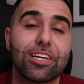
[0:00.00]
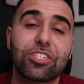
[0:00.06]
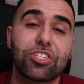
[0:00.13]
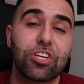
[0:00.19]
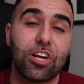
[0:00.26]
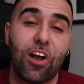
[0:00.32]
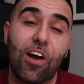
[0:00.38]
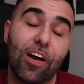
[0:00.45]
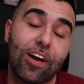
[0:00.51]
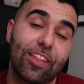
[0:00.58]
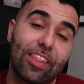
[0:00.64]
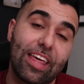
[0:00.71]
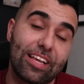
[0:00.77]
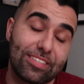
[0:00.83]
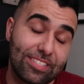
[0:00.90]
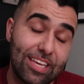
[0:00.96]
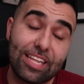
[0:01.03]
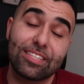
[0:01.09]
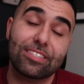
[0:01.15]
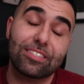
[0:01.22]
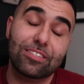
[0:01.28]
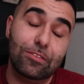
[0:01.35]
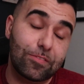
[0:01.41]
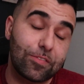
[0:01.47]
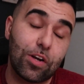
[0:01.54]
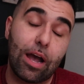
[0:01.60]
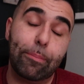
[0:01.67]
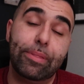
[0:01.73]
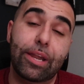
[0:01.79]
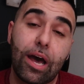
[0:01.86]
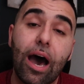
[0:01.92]
touched your car since you've
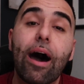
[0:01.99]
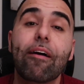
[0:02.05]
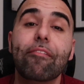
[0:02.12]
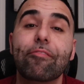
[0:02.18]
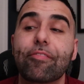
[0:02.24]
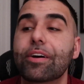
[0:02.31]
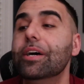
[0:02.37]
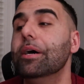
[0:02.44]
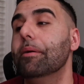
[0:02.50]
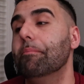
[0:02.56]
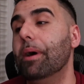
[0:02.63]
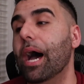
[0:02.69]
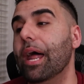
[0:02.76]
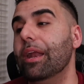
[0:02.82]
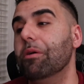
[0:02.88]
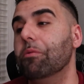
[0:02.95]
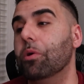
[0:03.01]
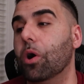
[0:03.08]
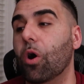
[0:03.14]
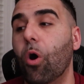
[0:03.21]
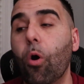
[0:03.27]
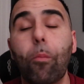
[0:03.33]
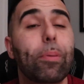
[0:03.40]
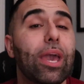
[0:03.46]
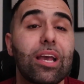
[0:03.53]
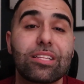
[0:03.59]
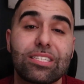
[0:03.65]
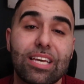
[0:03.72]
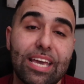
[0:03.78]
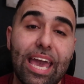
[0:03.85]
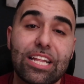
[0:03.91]
dropped it off, but we're
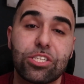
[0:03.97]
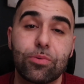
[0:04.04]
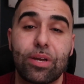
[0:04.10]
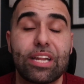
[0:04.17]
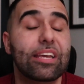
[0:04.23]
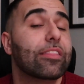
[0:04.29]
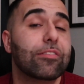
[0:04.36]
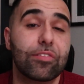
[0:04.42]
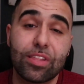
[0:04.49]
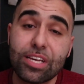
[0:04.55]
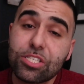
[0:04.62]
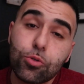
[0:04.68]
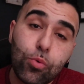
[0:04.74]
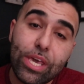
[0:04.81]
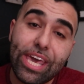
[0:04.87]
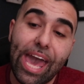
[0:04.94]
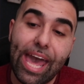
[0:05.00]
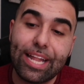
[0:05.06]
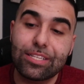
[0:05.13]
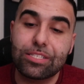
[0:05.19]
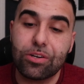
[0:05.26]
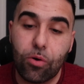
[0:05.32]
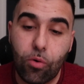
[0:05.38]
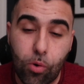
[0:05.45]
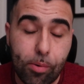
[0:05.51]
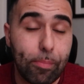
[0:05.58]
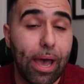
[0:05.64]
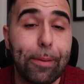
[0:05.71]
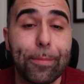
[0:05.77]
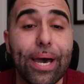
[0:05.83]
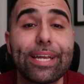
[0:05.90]
hoping to get to it either this weekend or
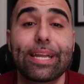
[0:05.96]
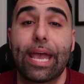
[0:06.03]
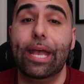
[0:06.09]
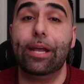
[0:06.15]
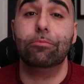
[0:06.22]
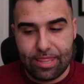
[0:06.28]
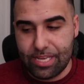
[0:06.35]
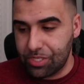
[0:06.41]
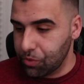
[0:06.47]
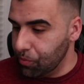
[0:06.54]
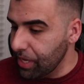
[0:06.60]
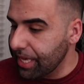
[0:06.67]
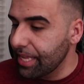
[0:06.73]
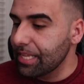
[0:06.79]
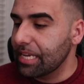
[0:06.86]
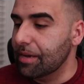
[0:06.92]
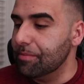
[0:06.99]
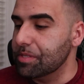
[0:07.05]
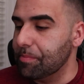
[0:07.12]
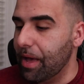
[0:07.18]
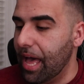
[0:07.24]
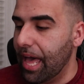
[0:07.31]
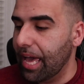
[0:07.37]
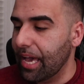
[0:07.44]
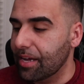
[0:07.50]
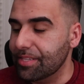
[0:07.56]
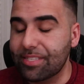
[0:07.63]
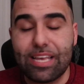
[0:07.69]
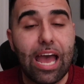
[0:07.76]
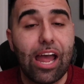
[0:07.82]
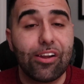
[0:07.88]
by Monday." This weekend comes by.
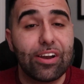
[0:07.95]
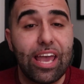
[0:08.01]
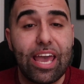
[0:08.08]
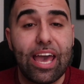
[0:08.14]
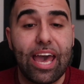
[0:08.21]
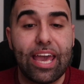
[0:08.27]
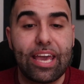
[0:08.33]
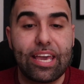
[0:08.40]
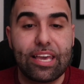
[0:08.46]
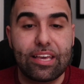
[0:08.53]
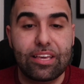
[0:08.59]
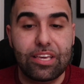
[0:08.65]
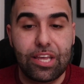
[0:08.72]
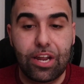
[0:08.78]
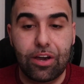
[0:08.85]
On Saturday, I